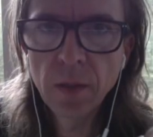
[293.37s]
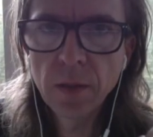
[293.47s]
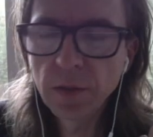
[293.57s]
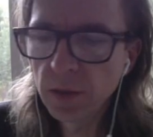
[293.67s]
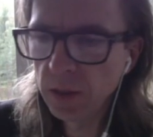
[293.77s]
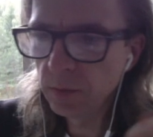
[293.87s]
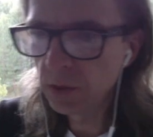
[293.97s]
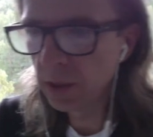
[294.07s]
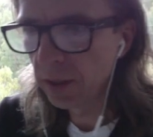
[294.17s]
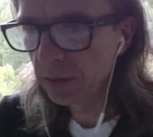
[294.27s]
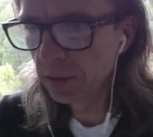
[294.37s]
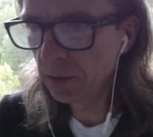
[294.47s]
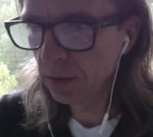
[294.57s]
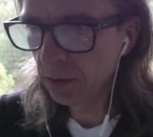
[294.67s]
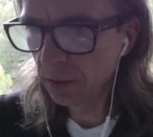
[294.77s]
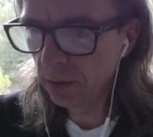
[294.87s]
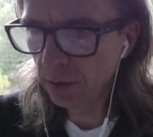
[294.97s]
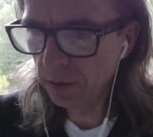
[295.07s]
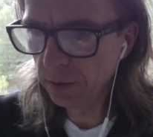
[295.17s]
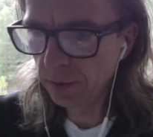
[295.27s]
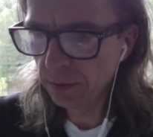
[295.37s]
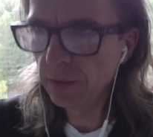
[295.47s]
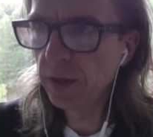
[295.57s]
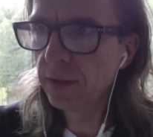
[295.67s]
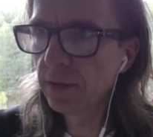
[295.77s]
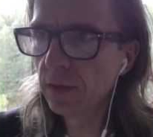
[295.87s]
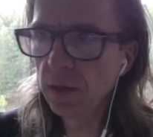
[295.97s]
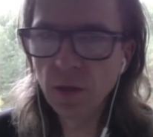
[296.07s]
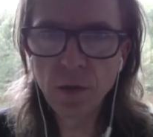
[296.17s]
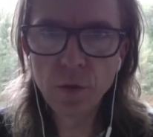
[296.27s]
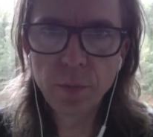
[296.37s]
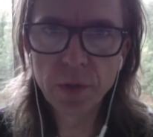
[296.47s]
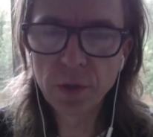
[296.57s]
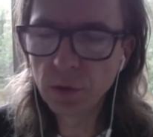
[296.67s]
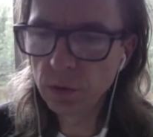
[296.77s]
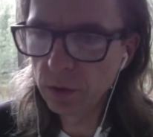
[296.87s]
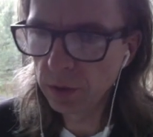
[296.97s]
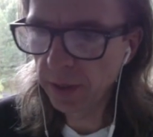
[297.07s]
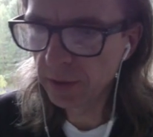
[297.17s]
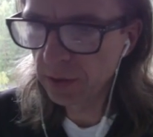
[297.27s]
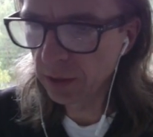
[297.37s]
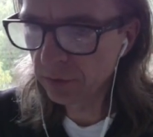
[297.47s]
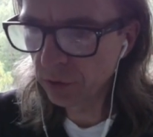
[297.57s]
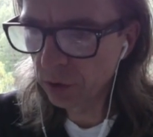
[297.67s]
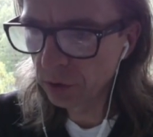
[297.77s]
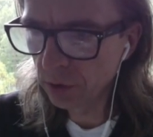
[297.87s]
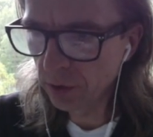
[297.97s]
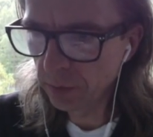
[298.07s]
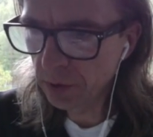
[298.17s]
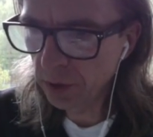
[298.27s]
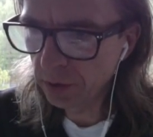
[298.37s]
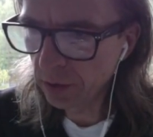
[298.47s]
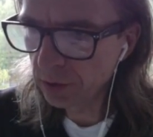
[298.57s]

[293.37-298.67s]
Seems just that the UP Studio has just forgotten the materials.